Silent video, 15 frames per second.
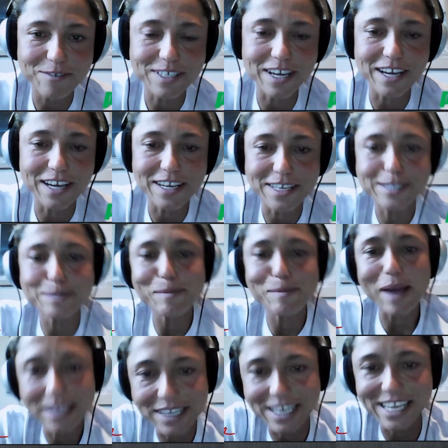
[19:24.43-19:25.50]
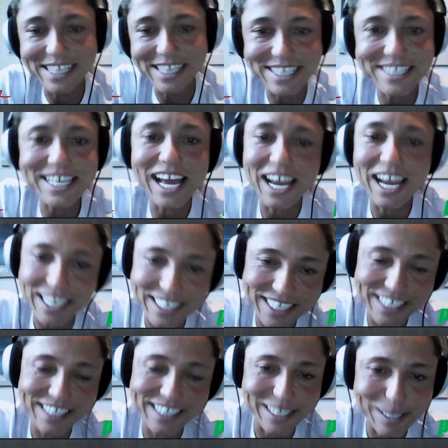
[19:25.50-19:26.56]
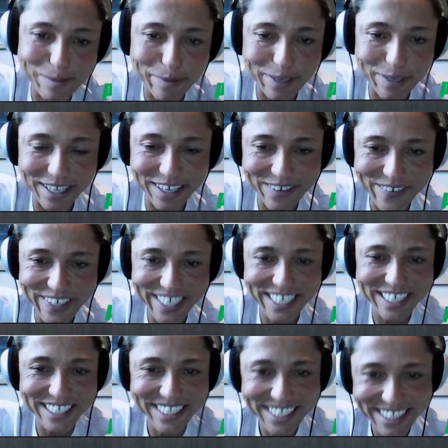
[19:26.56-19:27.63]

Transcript: kind of smiling inside. Let's put it that way.